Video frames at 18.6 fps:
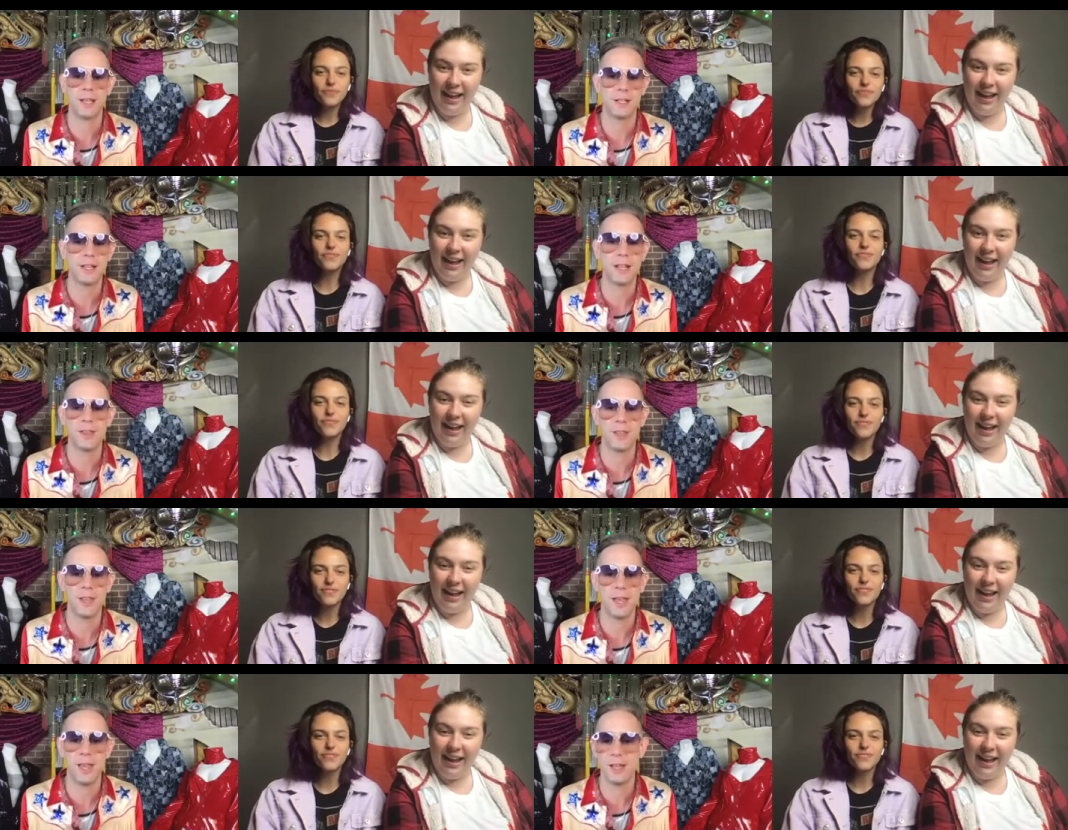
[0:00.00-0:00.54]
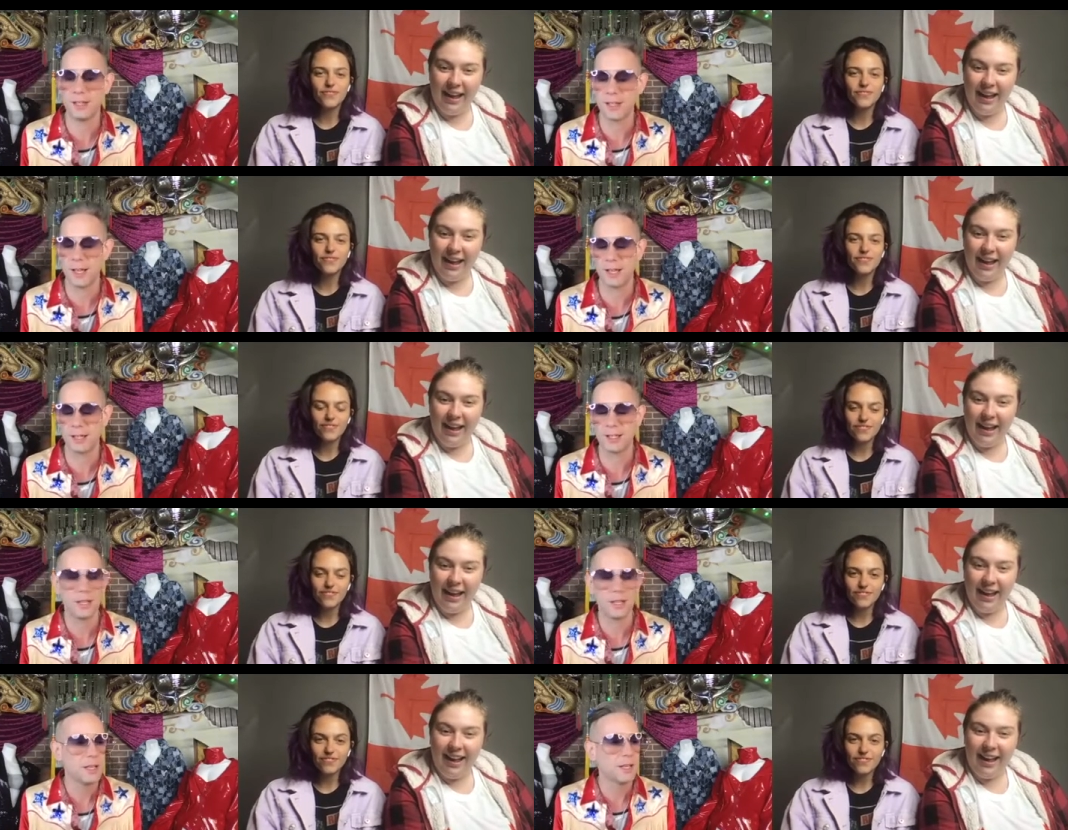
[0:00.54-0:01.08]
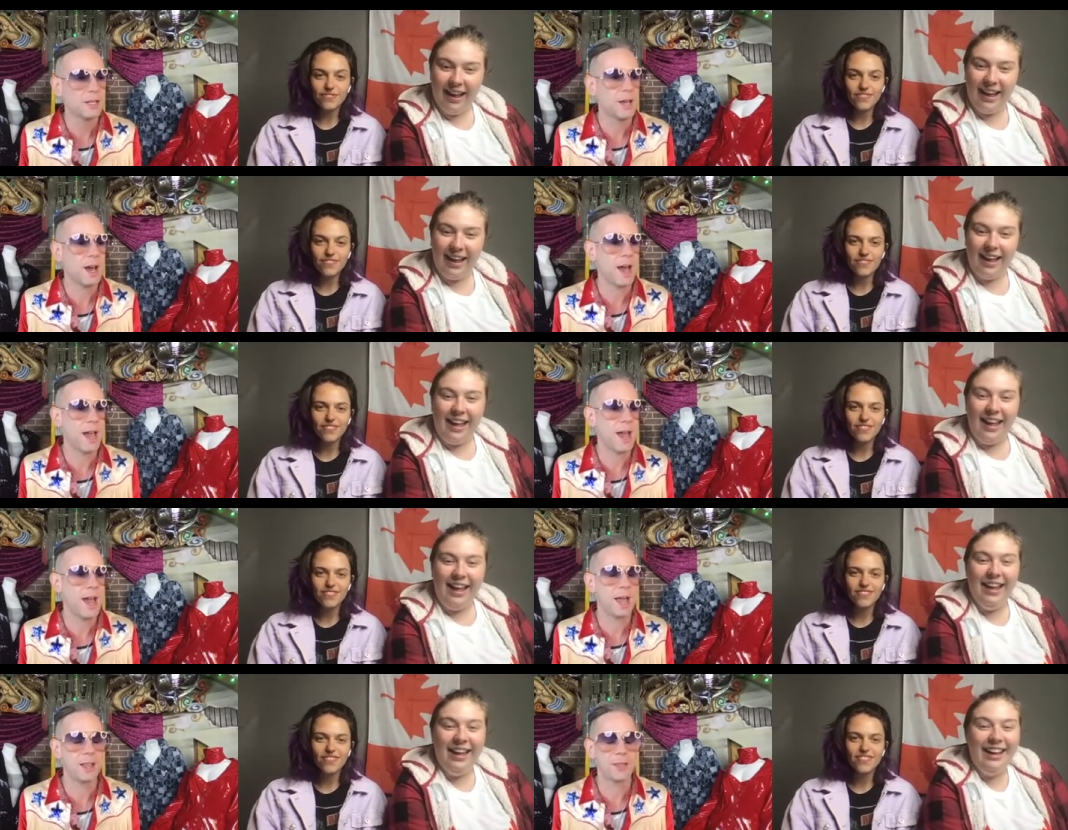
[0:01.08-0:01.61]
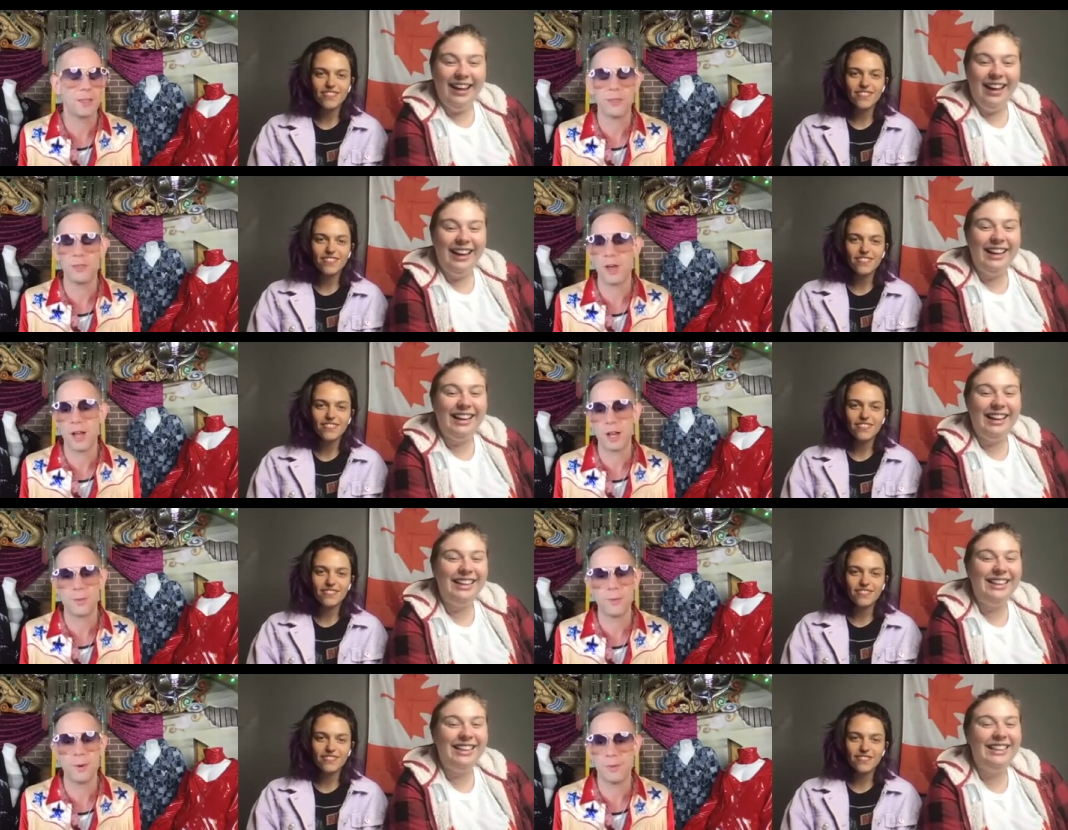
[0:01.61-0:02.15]
Speaker 1: And at the end, I, I hadn't
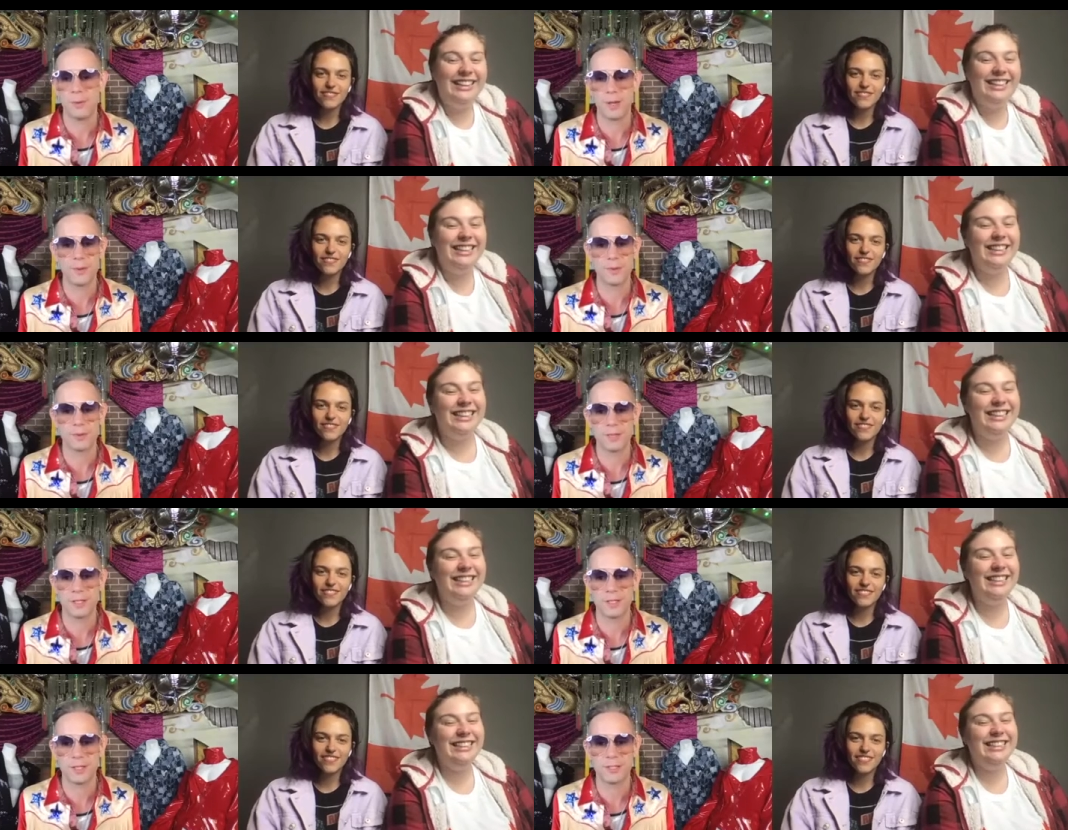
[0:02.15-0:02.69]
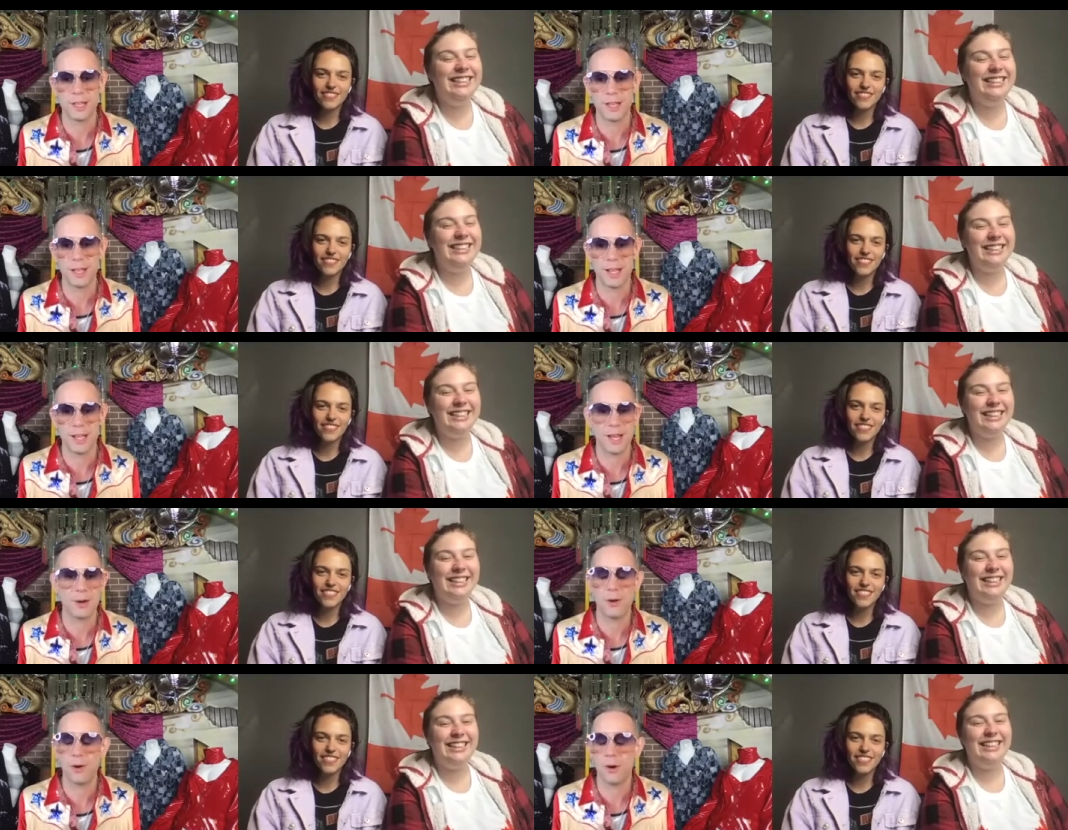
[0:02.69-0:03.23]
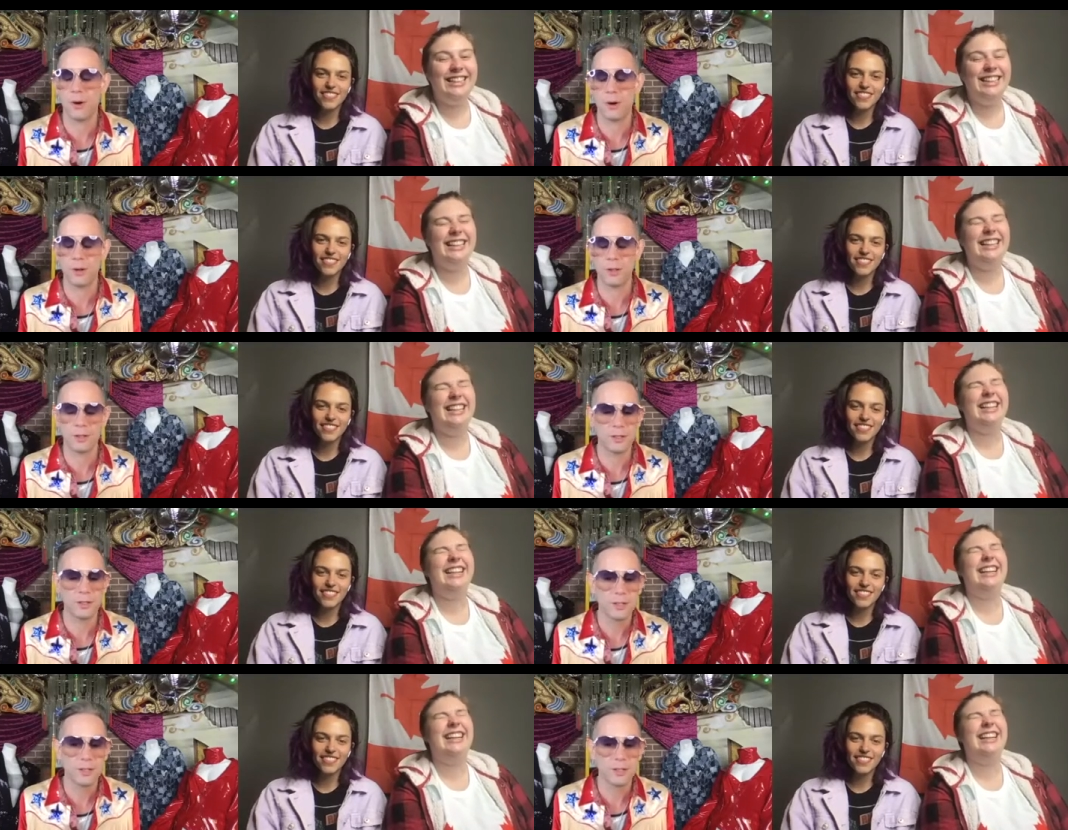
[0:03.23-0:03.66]
thought about what I was going to say at all.